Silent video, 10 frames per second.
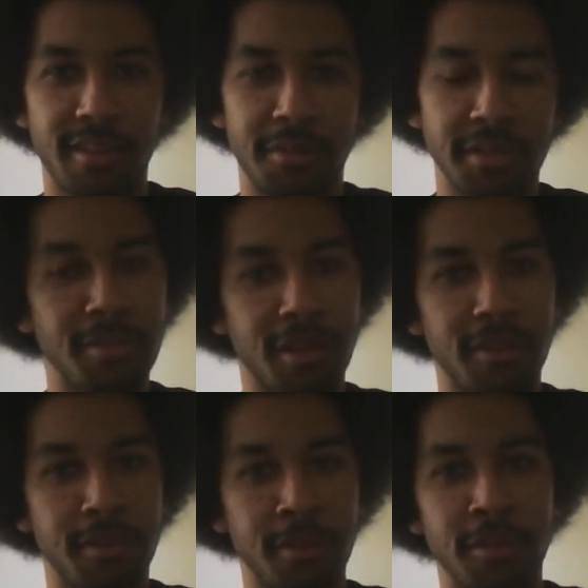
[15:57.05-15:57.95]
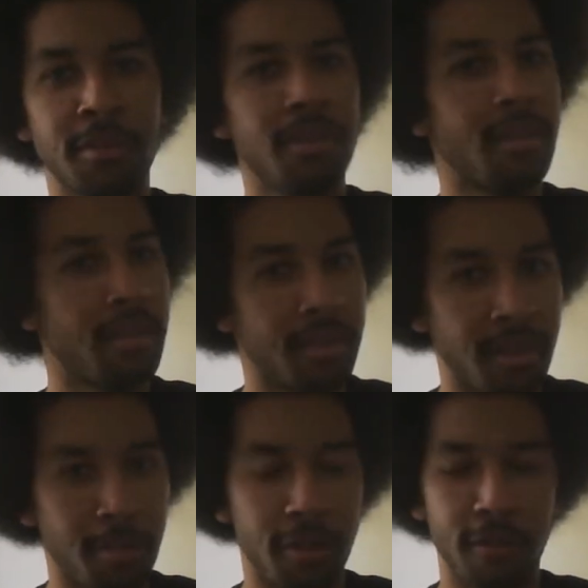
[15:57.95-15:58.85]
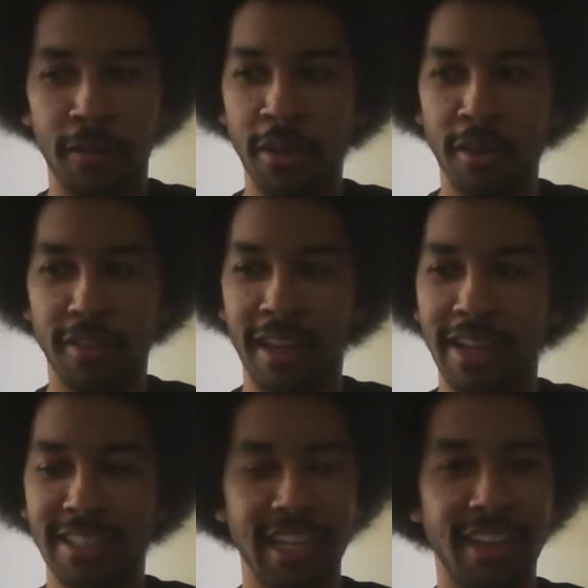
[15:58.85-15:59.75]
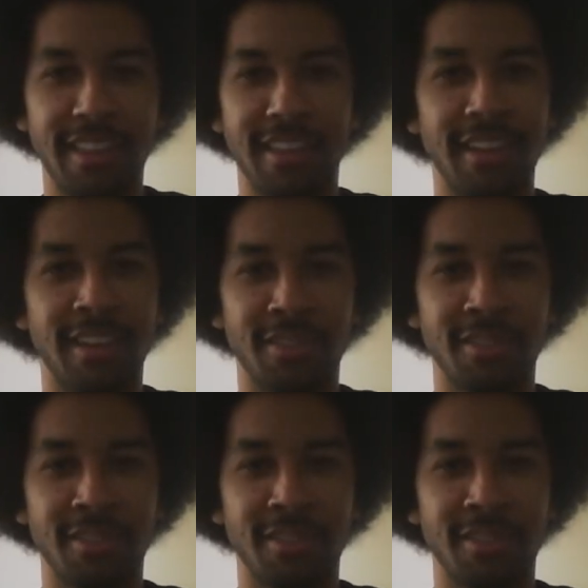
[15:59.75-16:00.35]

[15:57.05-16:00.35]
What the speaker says: which I'm looking forward to because it's W.C. Fields, and that chase scene